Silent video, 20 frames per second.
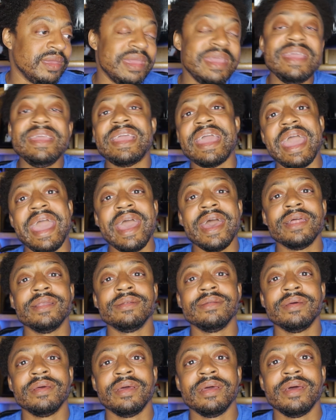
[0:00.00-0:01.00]
He
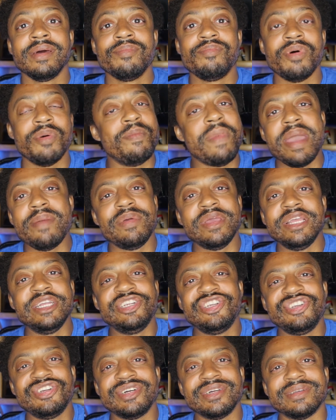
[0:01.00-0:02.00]
can, but maybe he
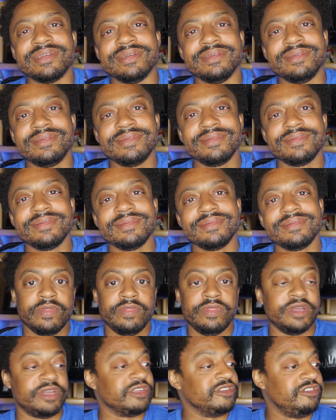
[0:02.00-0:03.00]
shouldn't.
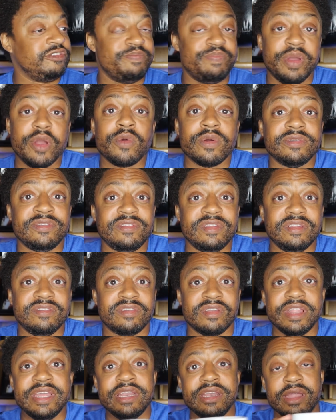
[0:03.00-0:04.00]
The
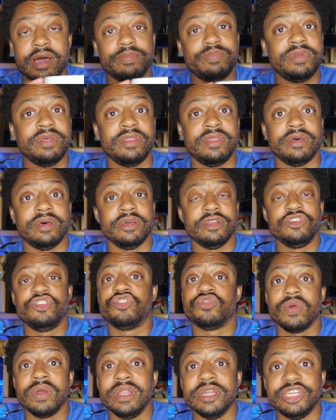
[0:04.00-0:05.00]
conspiracies leading up to the
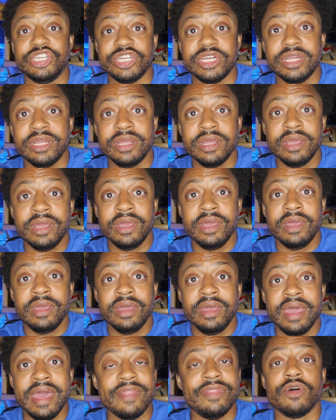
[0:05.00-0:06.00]
trilogy
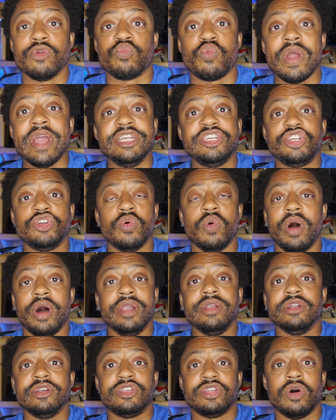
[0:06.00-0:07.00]
and the racial
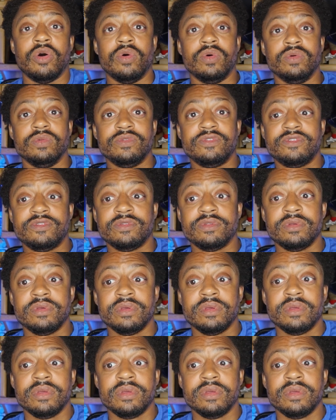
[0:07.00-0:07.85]
undertones